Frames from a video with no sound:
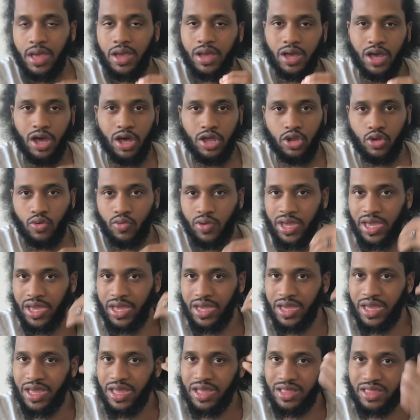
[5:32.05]

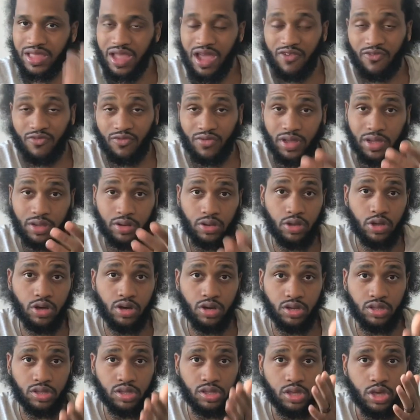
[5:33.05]
colorway definitely
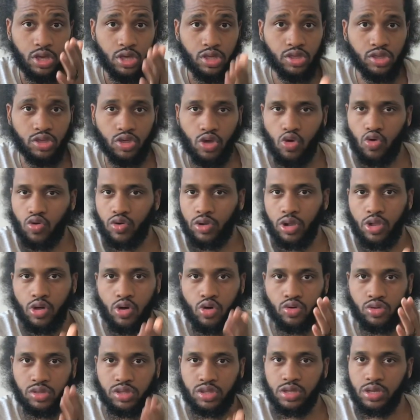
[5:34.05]
looks so
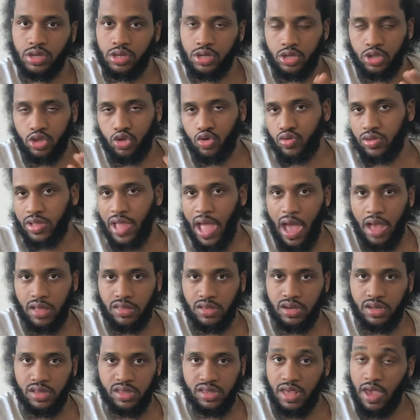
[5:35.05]
close to the
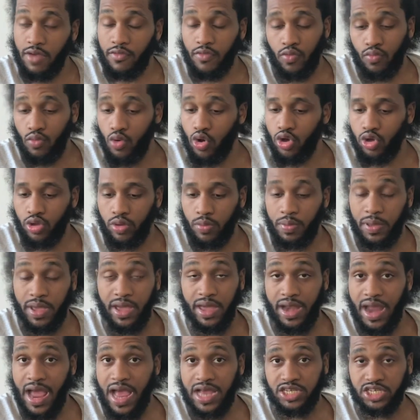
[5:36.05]
2007 Royal
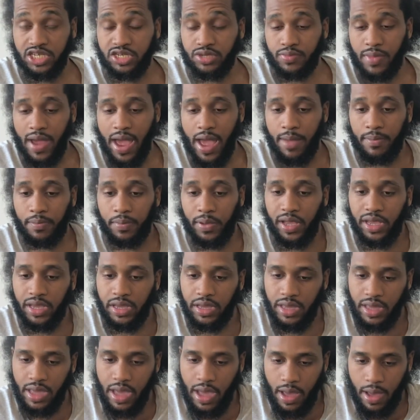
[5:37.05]
pair. That's just my
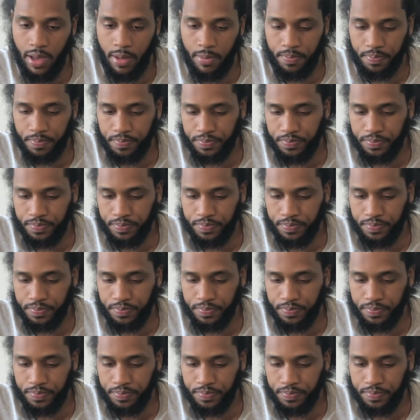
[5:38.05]
opinion, yeah.